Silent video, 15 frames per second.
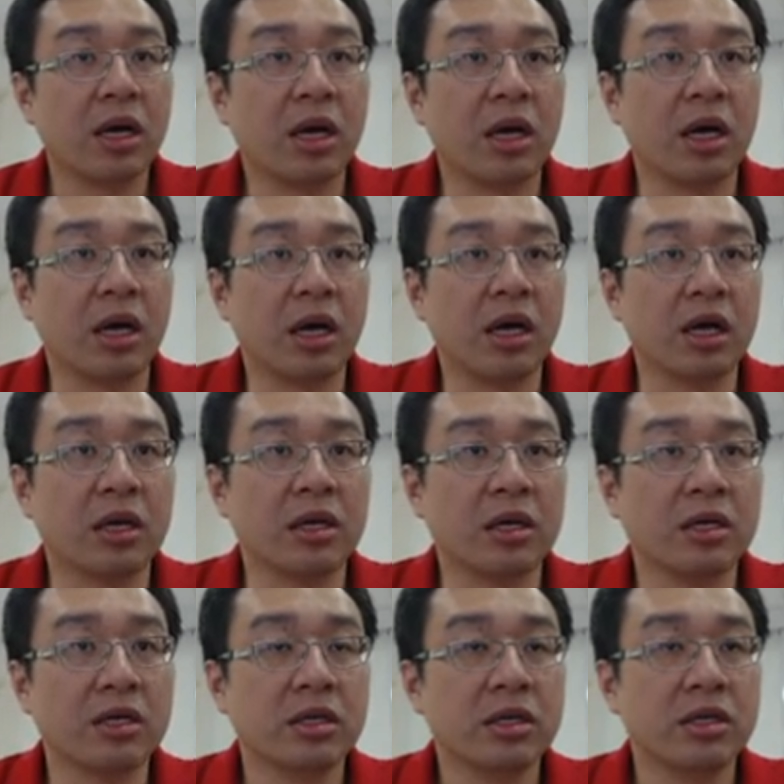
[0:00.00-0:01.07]
And
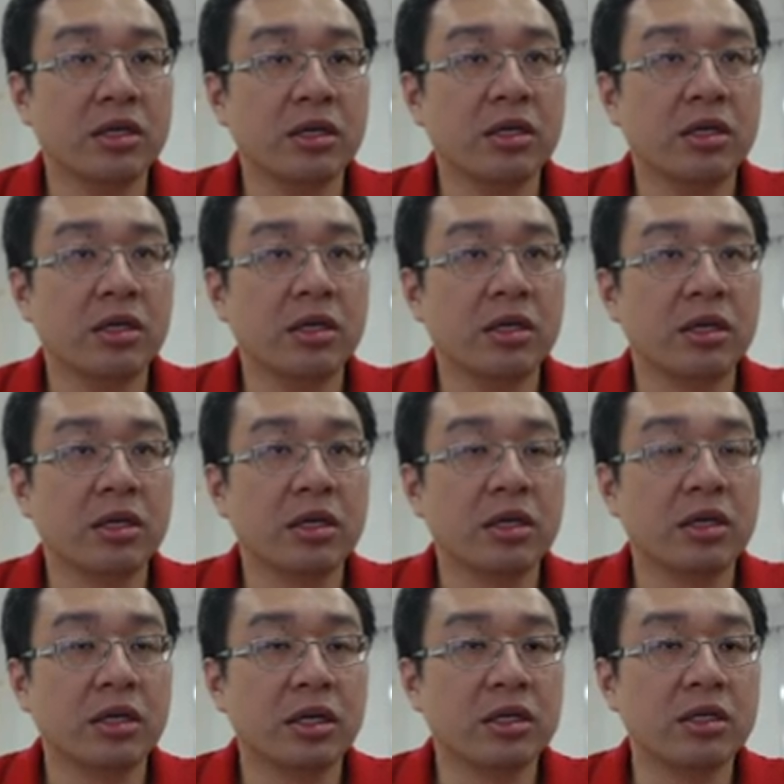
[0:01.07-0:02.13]
here
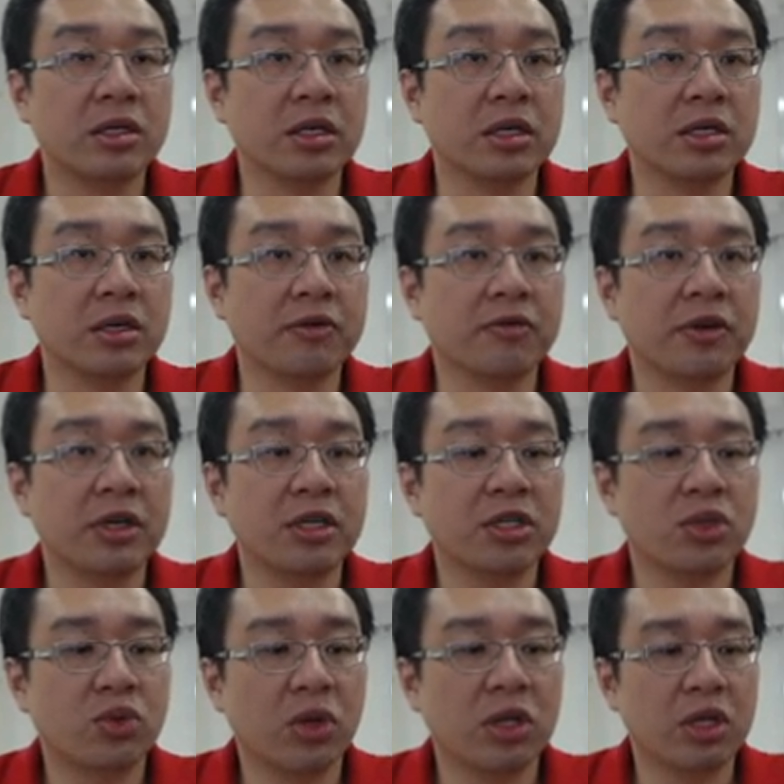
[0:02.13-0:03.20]
this is the first
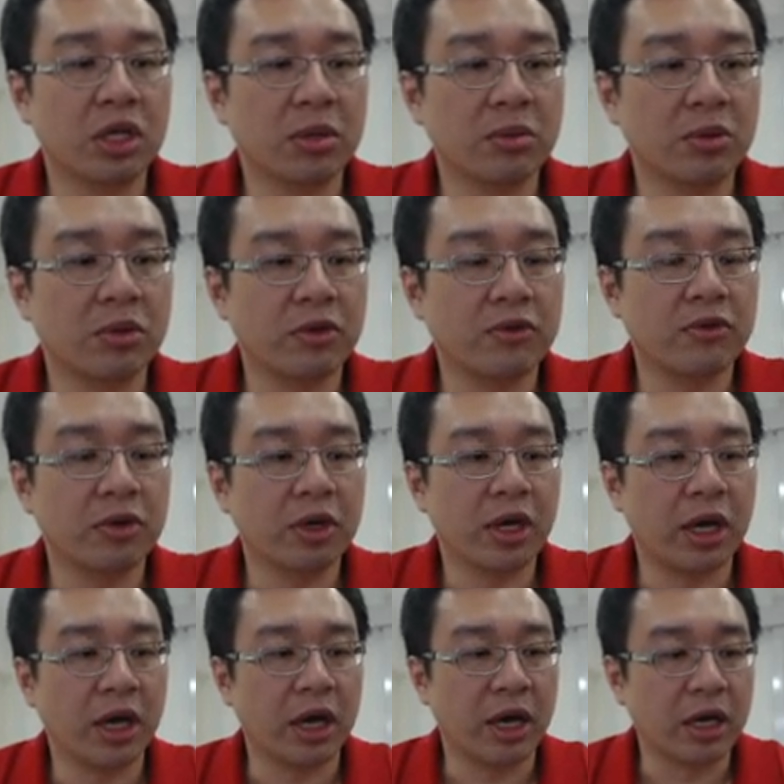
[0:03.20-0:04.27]
20 move,
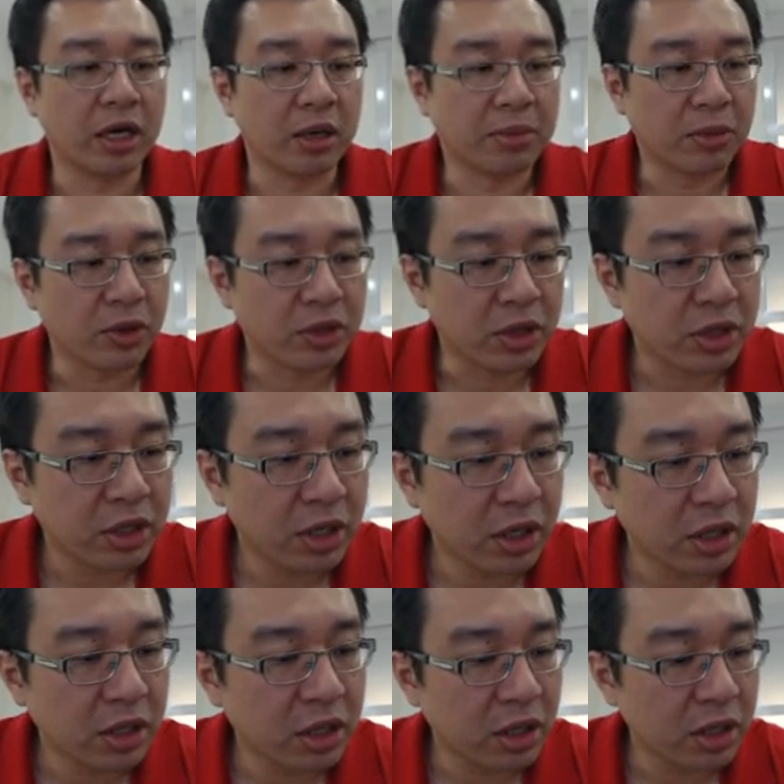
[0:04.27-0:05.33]
and the position
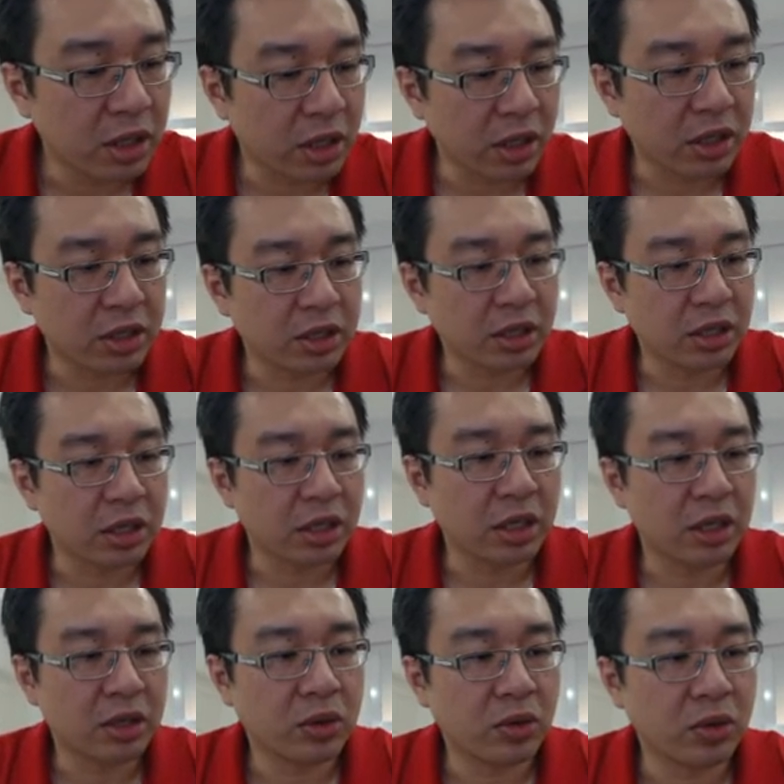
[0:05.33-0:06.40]
is
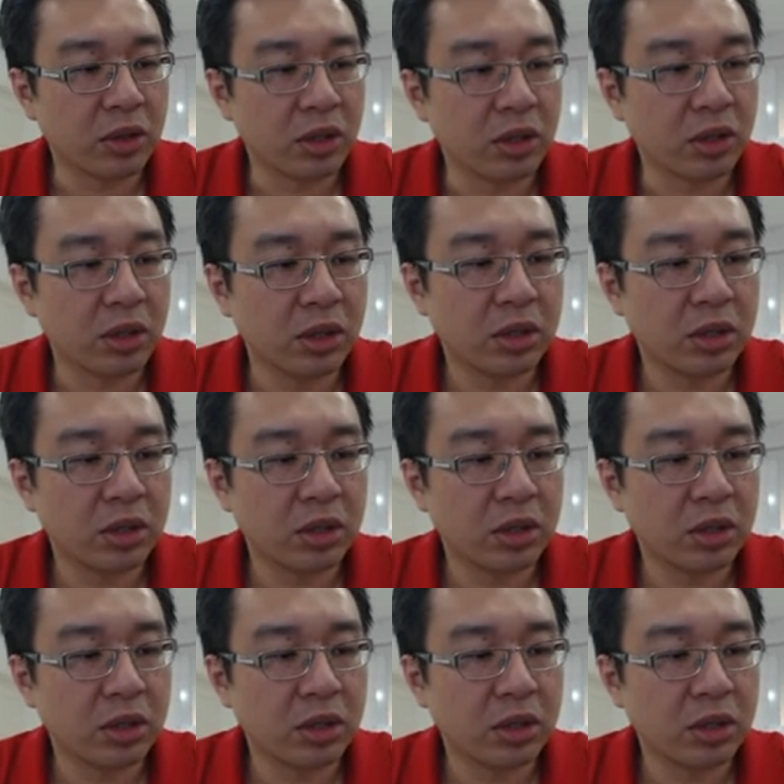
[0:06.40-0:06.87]
equal.